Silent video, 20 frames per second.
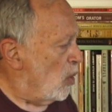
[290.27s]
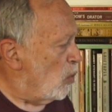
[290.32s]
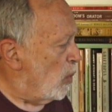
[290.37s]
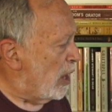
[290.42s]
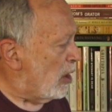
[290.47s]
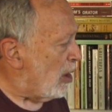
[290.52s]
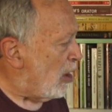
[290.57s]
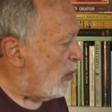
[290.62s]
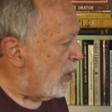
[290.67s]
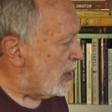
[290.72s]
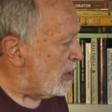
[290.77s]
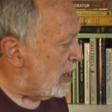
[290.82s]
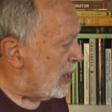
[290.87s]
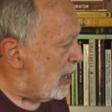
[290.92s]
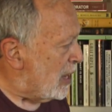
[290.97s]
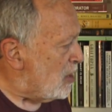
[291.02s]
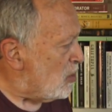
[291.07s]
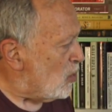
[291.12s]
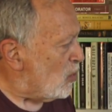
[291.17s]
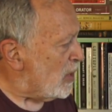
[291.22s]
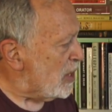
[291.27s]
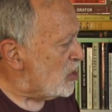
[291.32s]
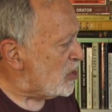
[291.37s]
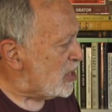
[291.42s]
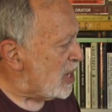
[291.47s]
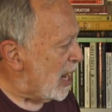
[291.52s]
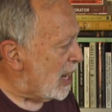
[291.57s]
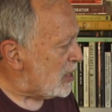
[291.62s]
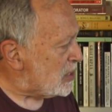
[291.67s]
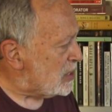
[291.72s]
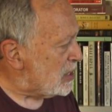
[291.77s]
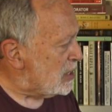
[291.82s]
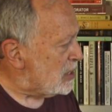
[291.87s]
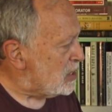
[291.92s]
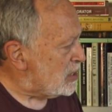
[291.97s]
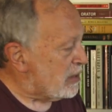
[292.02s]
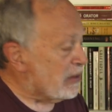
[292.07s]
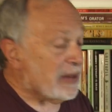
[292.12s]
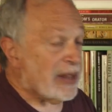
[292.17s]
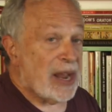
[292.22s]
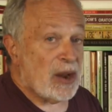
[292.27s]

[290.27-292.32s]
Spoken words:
we are going to increase taxes.